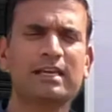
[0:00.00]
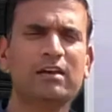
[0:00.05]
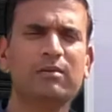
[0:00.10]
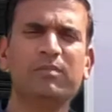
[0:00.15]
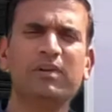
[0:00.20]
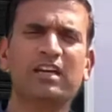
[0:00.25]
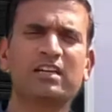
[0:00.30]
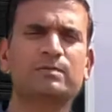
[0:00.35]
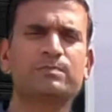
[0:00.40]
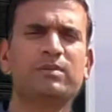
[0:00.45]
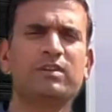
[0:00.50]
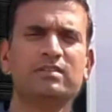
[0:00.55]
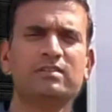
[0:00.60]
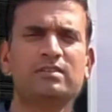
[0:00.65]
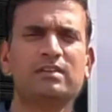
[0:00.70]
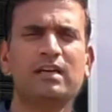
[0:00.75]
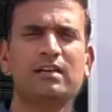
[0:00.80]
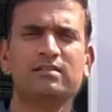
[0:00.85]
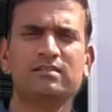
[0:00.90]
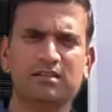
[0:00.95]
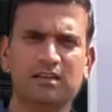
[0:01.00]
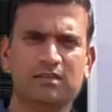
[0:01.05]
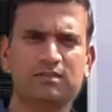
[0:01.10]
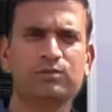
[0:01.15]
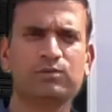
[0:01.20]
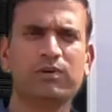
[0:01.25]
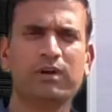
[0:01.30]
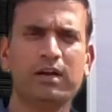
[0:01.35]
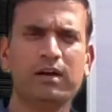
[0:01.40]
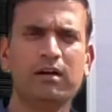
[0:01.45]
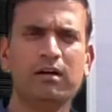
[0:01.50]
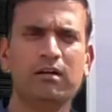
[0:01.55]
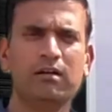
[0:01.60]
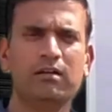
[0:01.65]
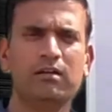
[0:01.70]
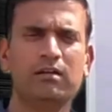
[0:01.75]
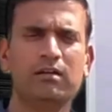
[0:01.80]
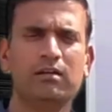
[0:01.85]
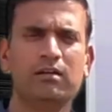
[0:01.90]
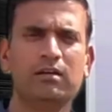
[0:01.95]
can be expressed as 6 square.
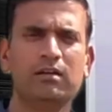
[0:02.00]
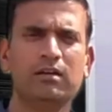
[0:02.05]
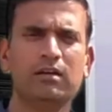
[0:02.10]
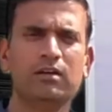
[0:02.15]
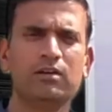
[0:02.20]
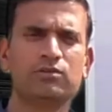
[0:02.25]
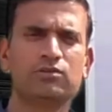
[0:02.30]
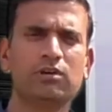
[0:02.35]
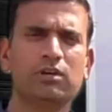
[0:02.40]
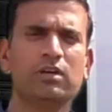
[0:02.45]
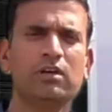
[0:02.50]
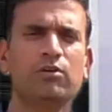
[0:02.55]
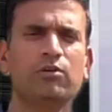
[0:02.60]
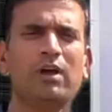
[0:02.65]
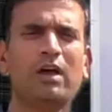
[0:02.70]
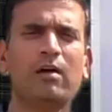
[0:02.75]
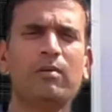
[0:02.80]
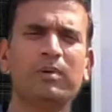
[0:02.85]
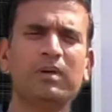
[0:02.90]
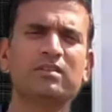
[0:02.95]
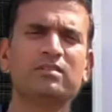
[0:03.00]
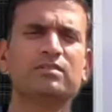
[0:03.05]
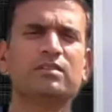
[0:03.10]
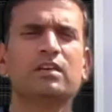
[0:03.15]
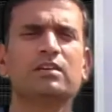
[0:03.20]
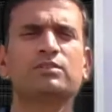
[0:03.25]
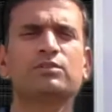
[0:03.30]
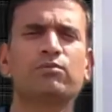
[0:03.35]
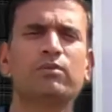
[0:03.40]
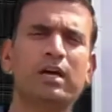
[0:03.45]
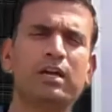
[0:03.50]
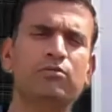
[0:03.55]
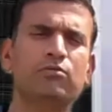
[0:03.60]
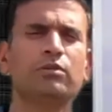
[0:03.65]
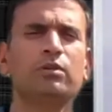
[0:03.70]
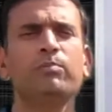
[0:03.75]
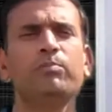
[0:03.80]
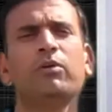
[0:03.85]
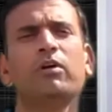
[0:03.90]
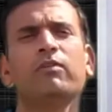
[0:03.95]
So here we are having 6 square
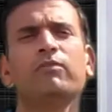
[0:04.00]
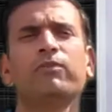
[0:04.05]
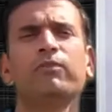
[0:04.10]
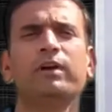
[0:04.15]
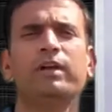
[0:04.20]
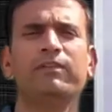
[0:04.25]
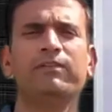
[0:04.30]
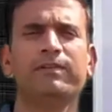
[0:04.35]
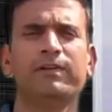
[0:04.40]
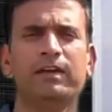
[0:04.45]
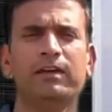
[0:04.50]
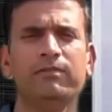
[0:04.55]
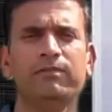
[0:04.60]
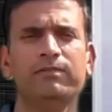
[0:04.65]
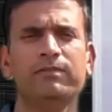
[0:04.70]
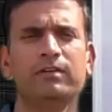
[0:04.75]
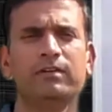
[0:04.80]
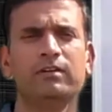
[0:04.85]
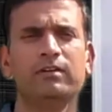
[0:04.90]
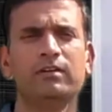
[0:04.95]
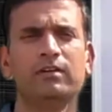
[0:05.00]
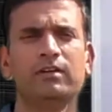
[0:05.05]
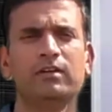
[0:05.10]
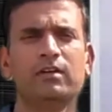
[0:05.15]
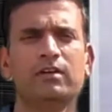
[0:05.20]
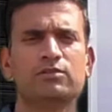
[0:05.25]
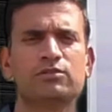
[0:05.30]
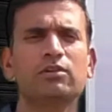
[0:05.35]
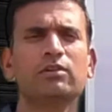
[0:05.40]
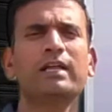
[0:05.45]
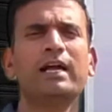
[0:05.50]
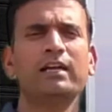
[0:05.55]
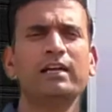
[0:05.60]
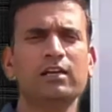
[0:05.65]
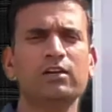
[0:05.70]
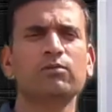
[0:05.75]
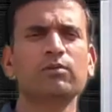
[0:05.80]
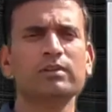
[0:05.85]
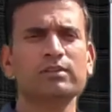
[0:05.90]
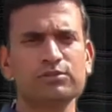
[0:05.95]
to the power 45. So that
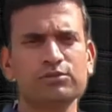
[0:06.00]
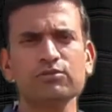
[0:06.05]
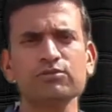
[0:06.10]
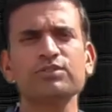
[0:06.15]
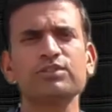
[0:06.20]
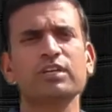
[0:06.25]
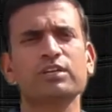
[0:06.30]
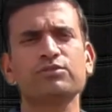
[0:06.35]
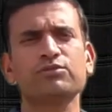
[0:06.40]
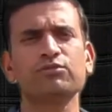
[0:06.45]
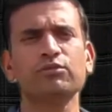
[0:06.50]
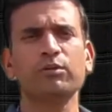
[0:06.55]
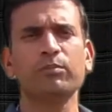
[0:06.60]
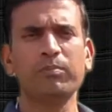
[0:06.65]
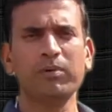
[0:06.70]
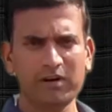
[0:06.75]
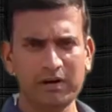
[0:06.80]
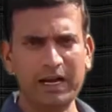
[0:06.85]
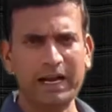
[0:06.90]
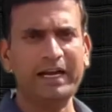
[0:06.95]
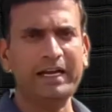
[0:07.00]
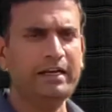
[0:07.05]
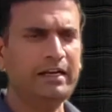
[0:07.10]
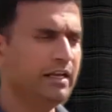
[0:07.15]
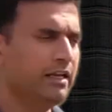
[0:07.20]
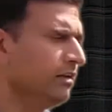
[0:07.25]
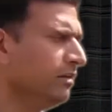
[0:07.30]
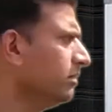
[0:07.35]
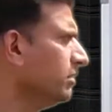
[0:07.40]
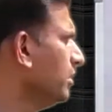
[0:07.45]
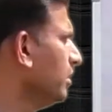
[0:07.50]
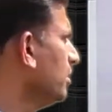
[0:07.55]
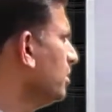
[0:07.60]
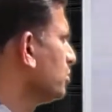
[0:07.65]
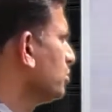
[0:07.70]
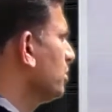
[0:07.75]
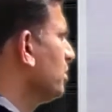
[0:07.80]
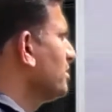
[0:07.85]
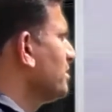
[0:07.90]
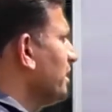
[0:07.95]
equals to 6 to the power 90.
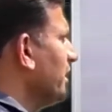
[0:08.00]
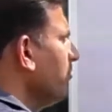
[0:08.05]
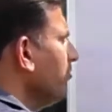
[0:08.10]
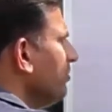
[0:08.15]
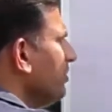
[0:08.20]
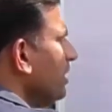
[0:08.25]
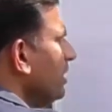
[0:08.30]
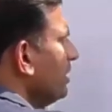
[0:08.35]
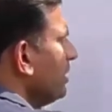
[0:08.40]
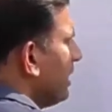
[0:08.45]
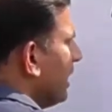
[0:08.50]
So the same thing